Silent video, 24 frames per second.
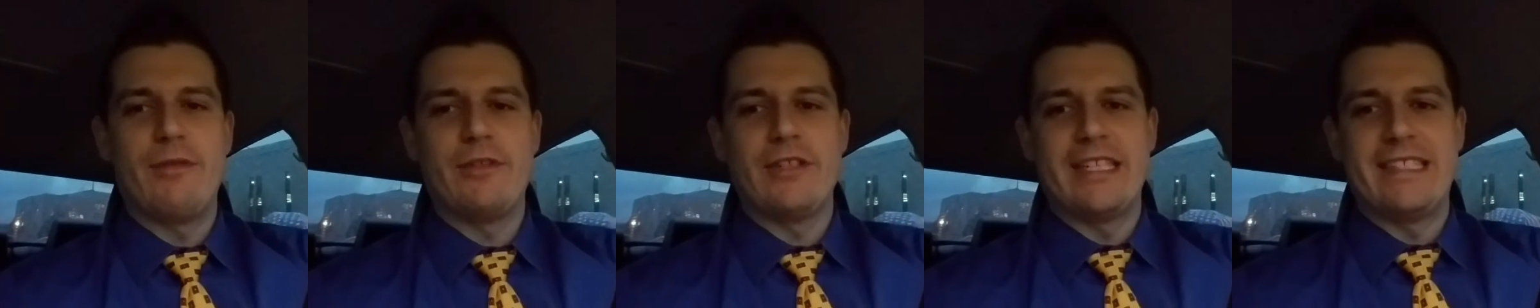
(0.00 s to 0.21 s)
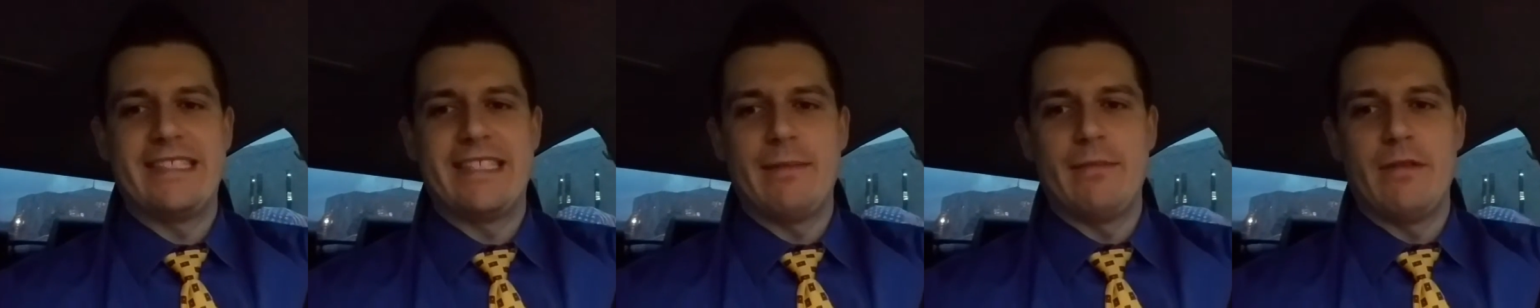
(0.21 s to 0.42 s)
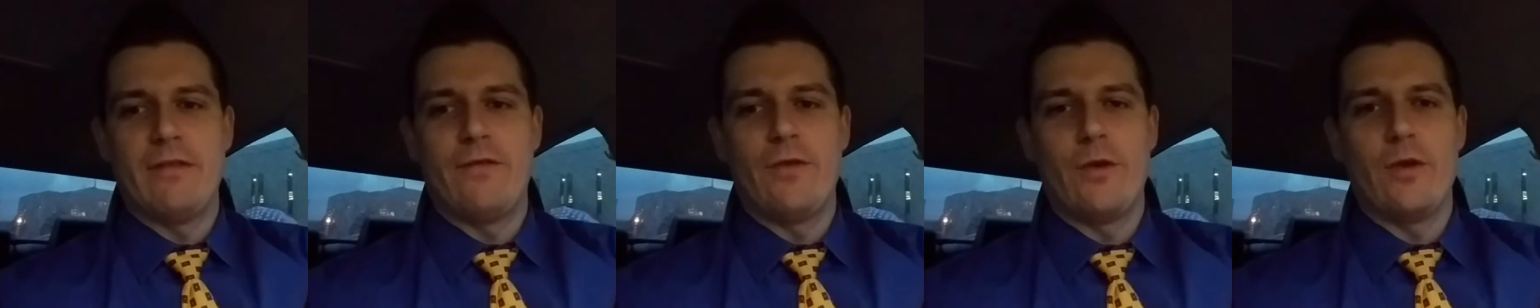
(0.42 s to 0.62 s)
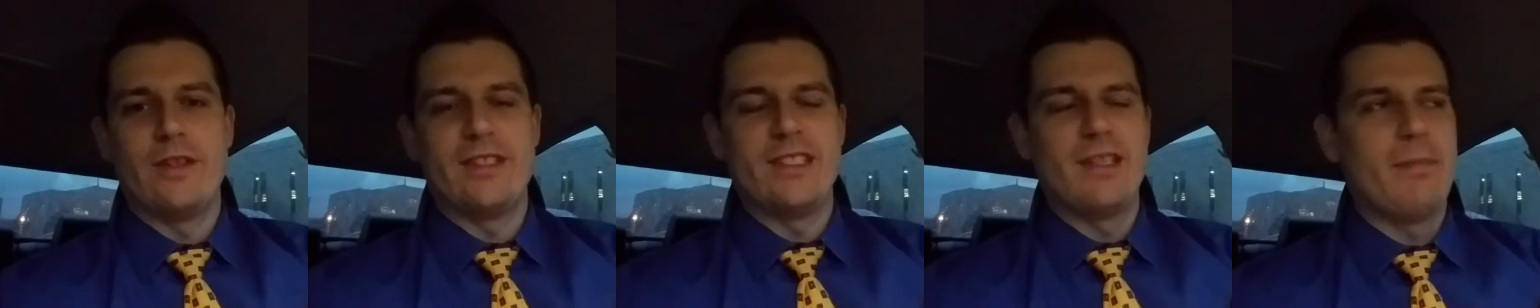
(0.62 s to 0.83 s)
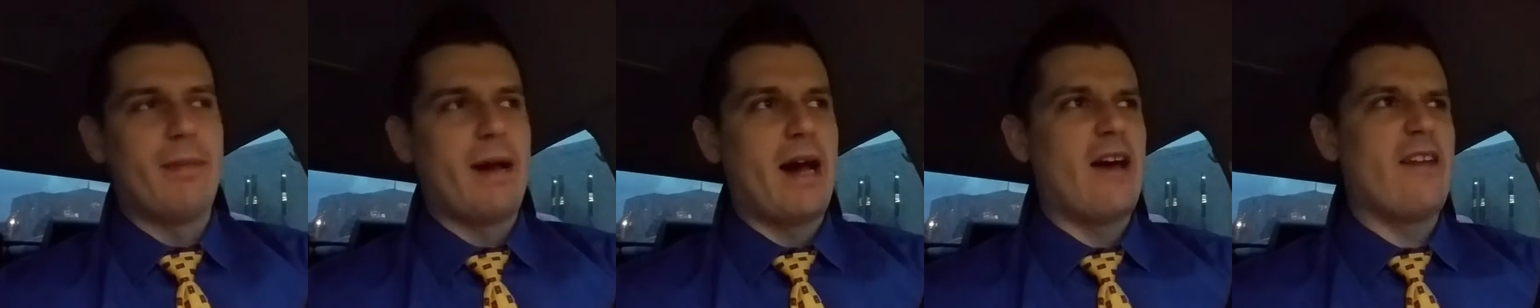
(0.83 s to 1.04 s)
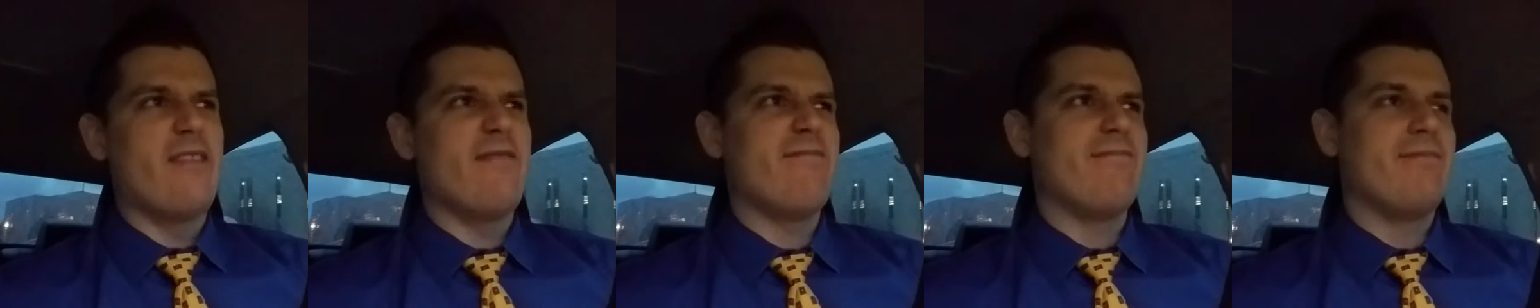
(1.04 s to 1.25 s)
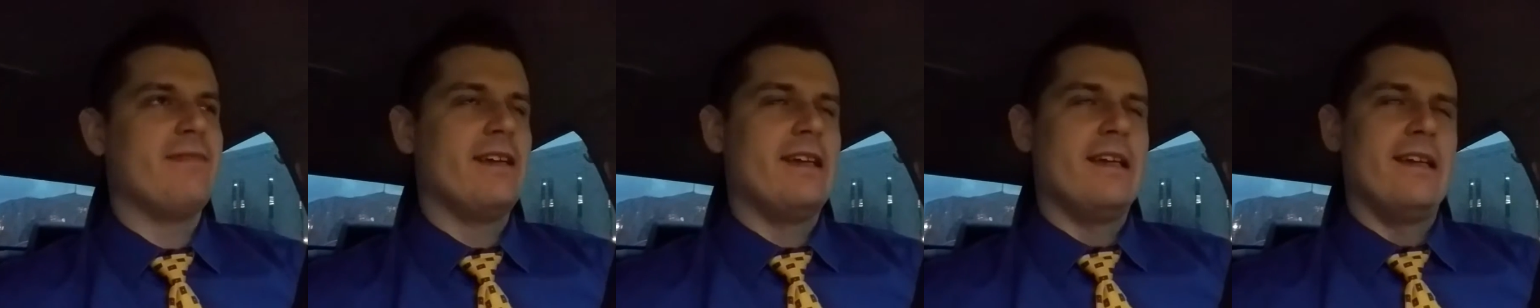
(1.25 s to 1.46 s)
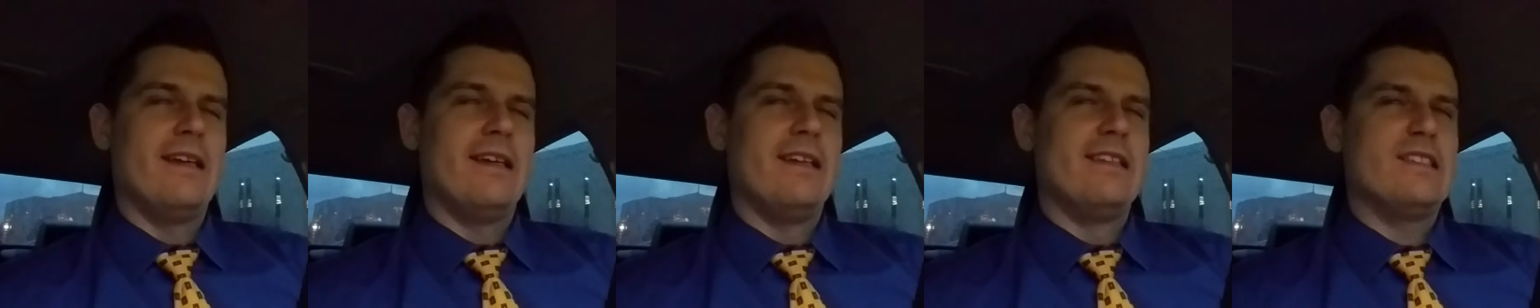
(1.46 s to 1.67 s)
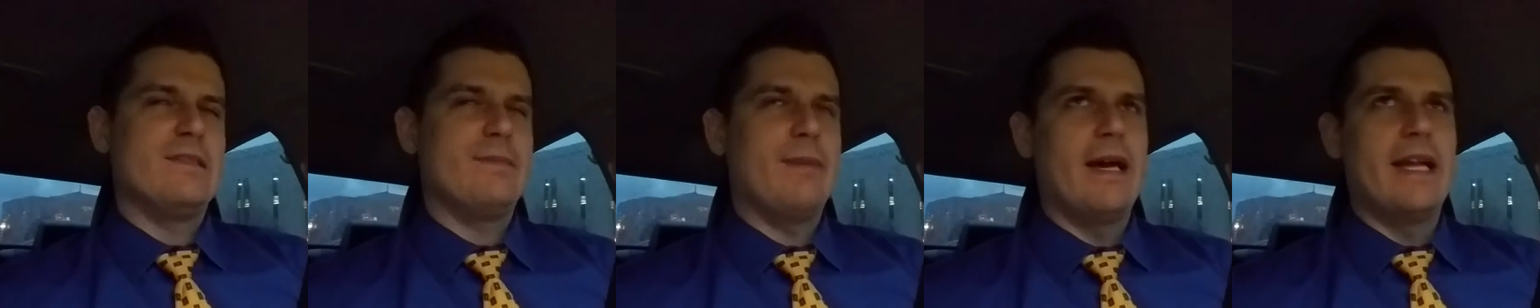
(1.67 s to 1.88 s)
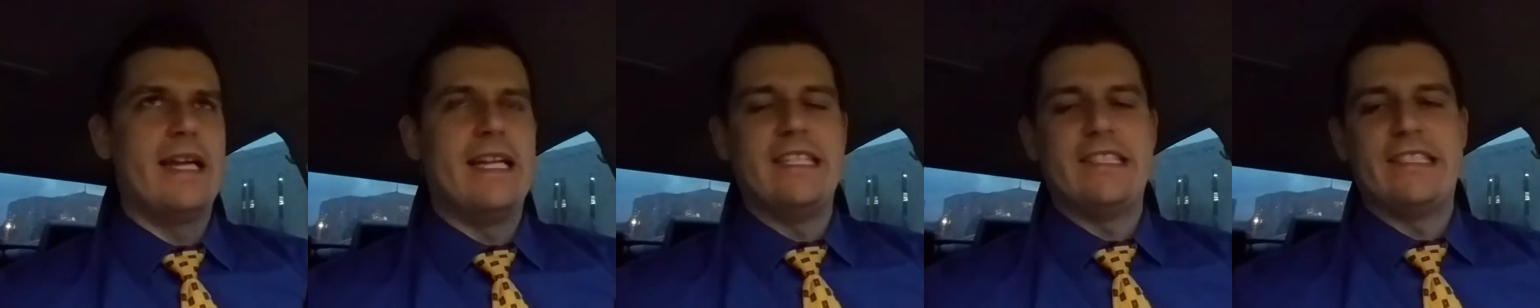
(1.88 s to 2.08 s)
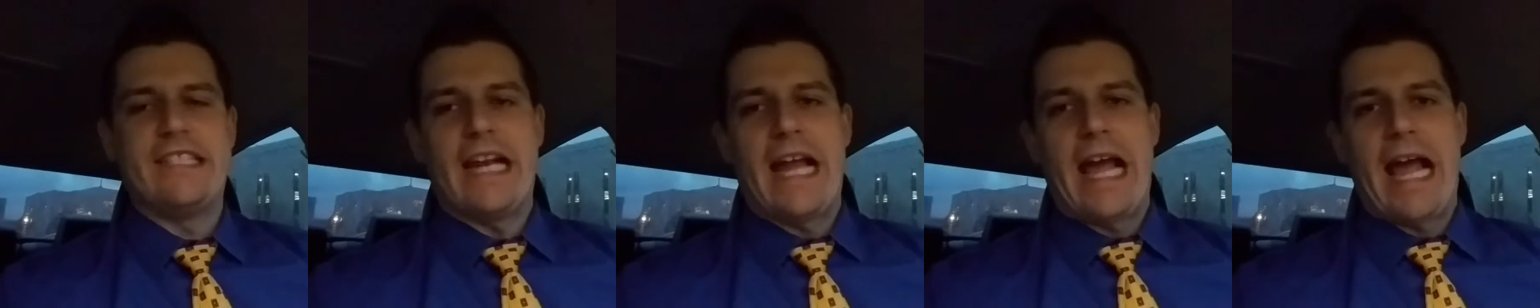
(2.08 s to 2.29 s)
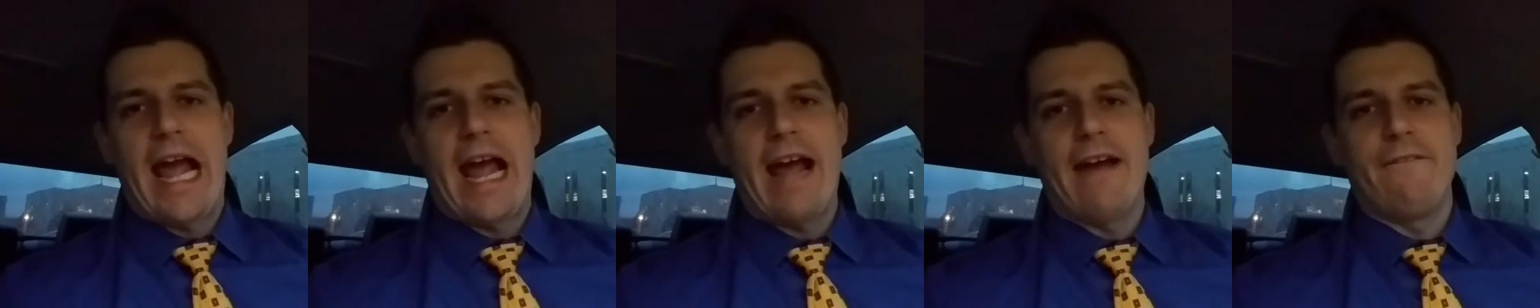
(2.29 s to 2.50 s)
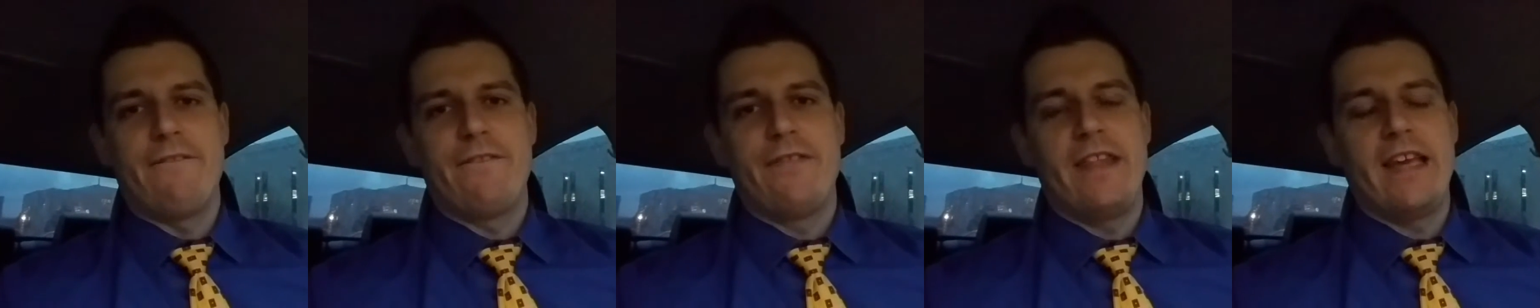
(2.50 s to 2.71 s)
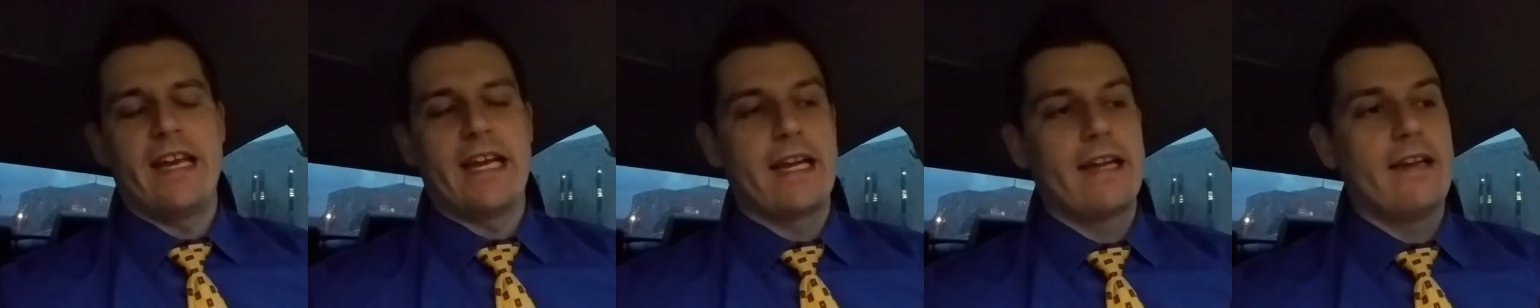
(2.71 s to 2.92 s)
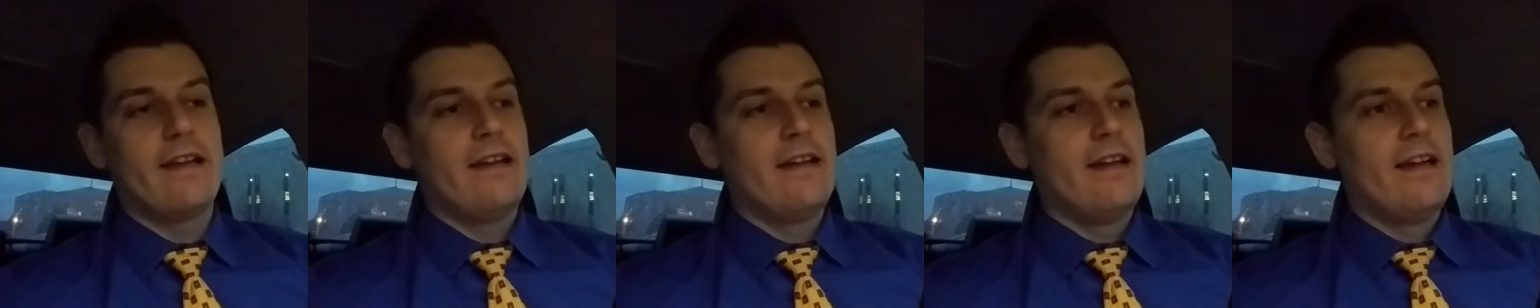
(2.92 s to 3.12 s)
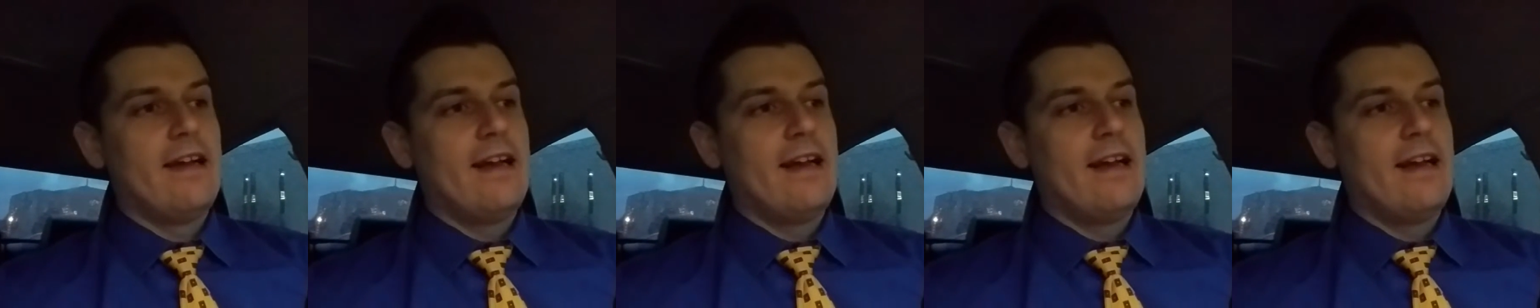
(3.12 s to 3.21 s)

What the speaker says: which I said before is about 1.5 inches thick.